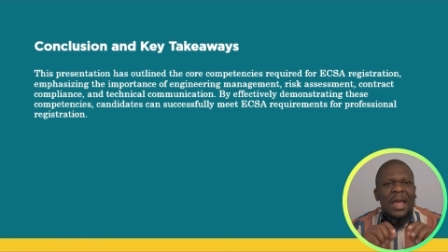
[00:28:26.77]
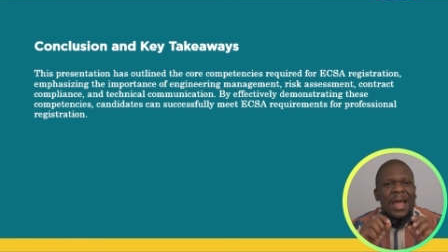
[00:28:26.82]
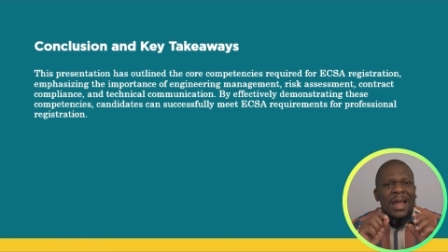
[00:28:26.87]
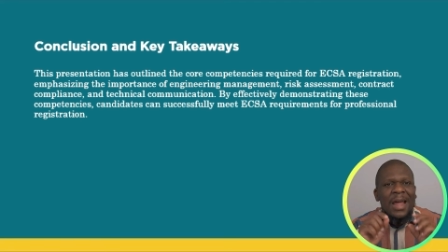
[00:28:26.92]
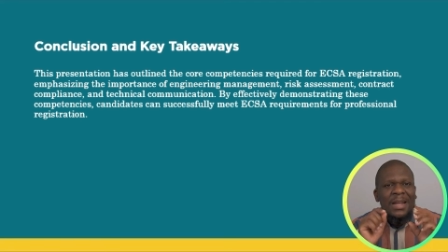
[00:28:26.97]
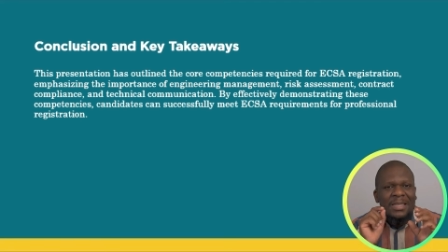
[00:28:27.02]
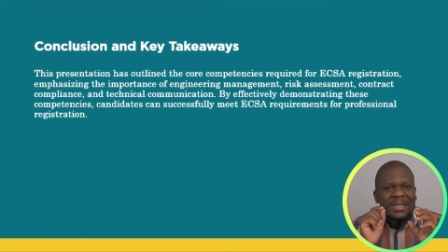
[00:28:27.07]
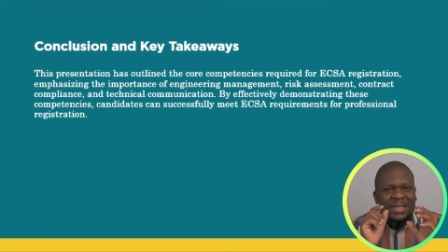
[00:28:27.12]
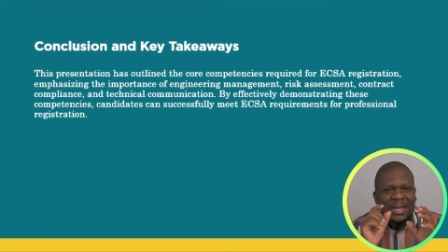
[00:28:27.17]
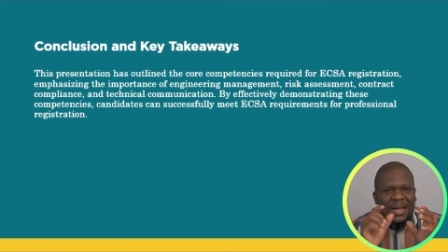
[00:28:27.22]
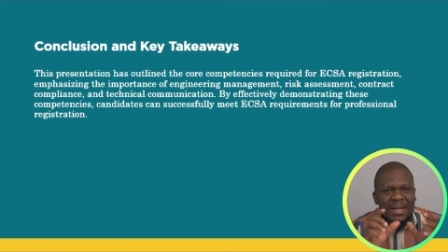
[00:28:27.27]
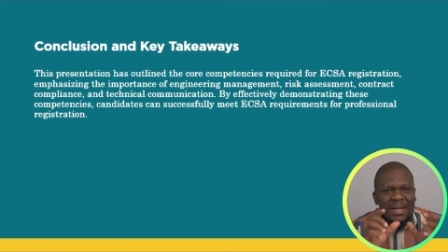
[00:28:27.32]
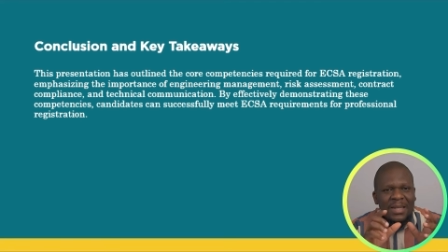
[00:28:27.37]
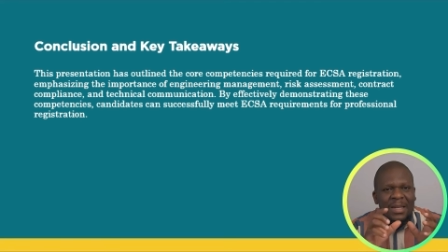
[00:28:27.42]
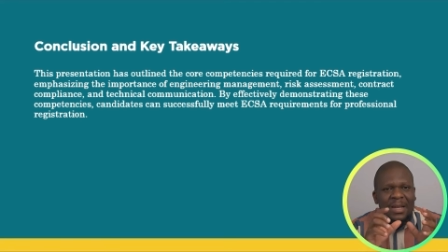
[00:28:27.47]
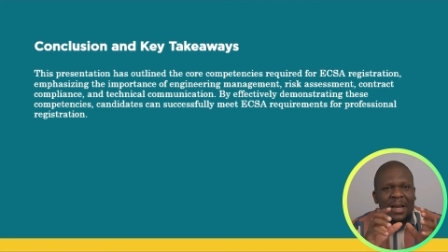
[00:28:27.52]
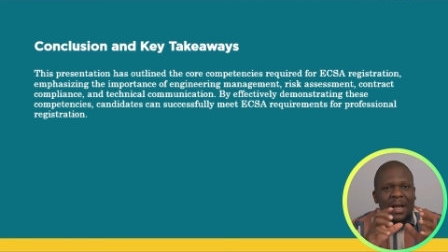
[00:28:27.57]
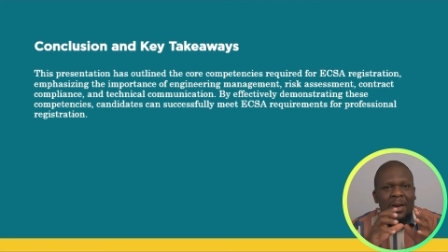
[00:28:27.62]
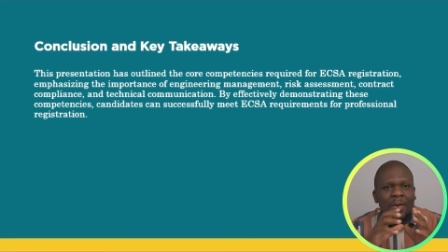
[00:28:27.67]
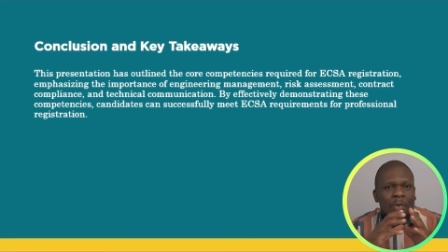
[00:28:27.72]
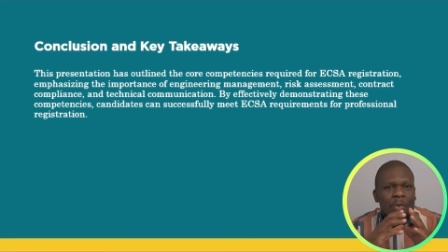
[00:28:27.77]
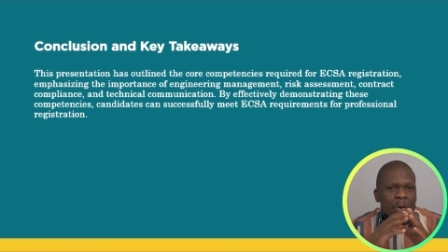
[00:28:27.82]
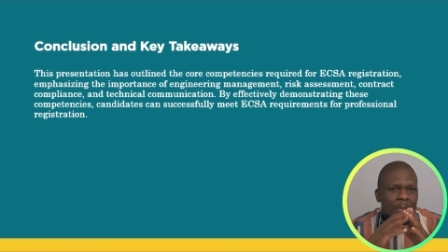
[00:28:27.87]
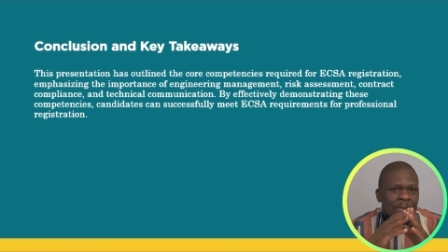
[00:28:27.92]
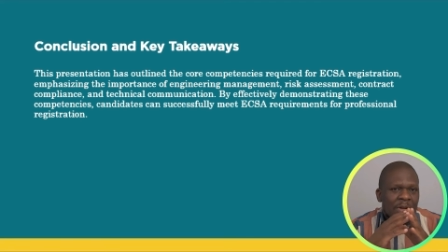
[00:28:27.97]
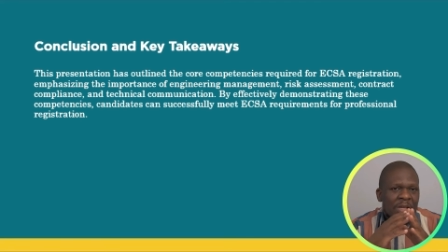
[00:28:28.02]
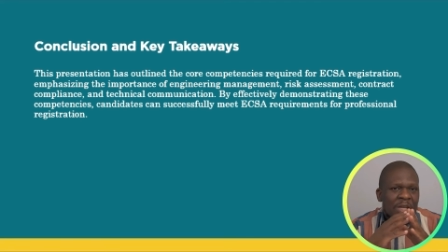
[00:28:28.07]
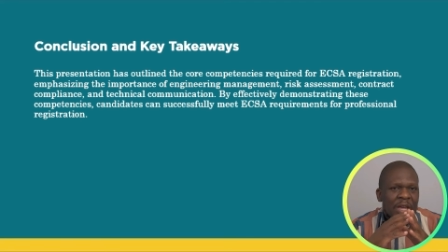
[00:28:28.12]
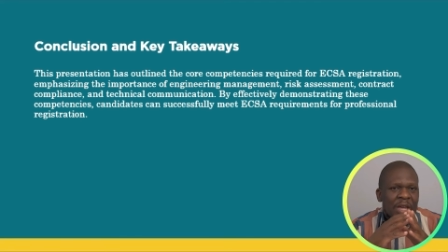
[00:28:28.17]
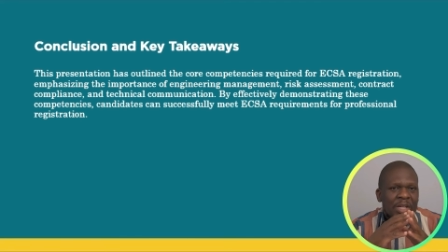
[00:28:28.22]
and technical
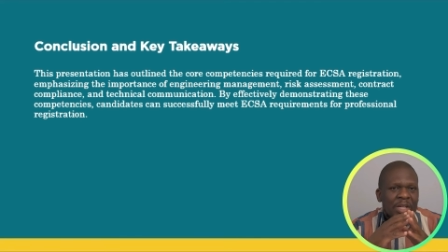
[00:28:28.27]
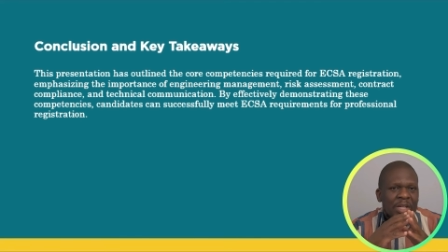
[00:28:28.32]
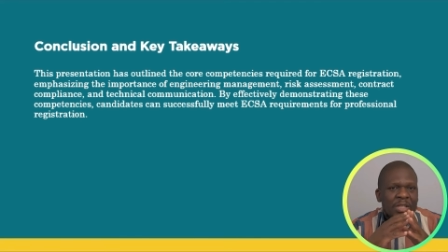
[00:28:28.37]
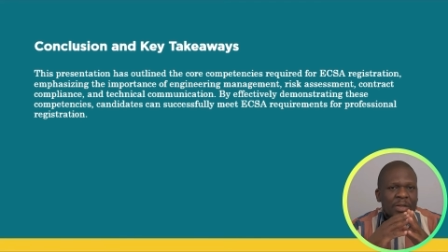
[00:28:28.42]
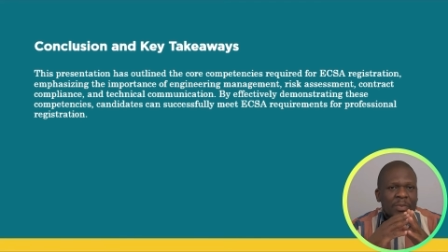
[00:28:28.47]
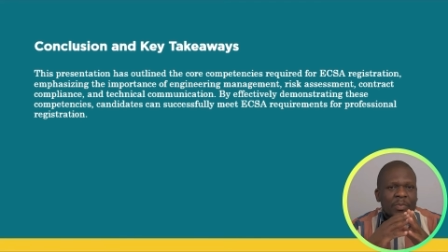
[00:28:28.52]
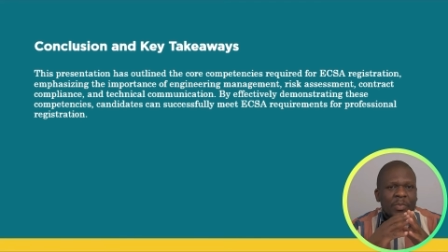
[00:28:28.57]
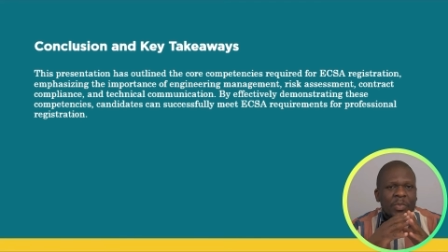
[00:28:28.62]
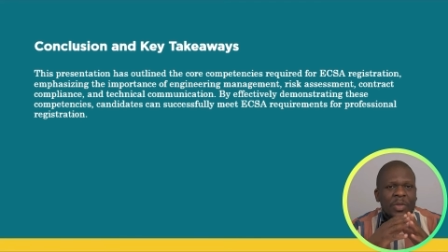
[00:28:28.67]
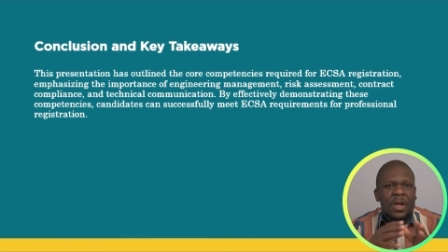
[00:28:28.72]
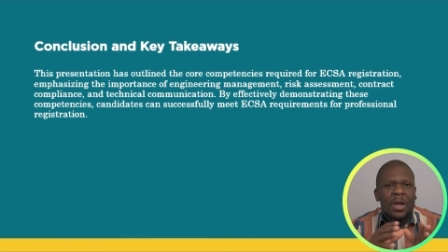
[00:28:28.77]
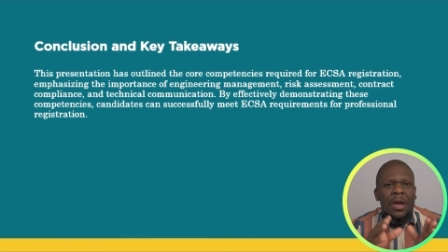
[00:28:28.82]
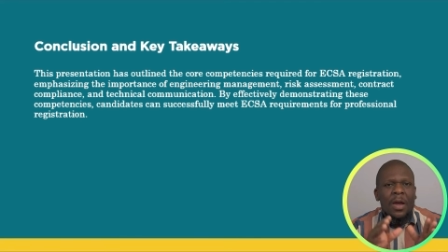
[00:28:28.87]
communication.